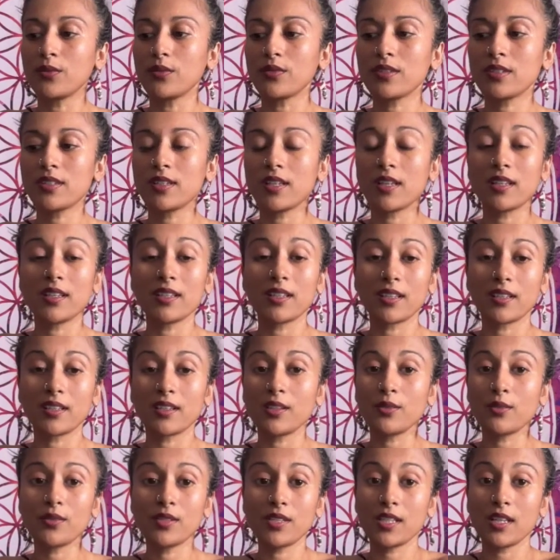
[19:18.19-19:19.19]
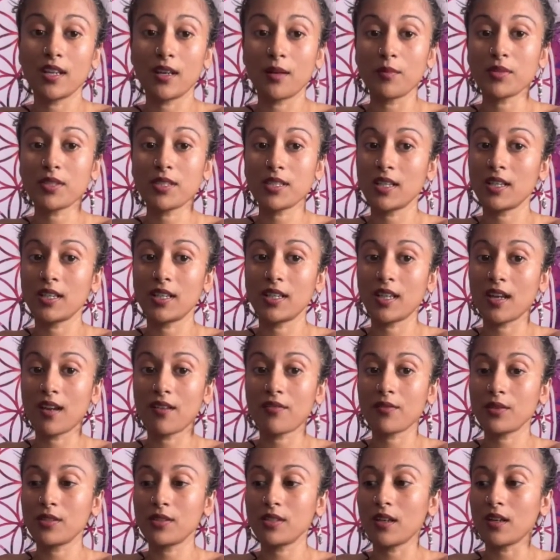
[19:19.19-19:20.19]
Standing, you see I'm standing
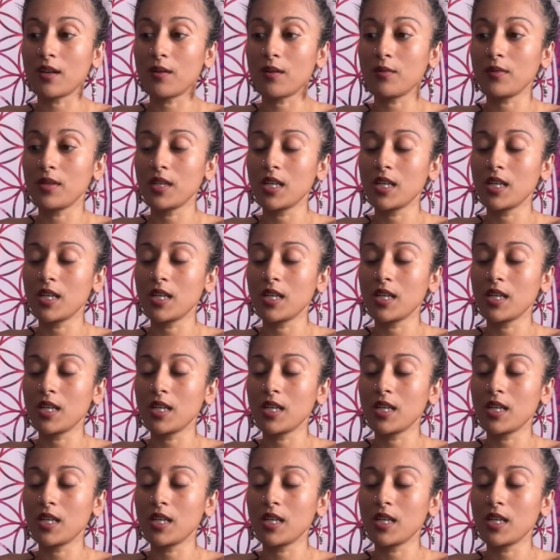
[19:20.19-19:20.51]
every time.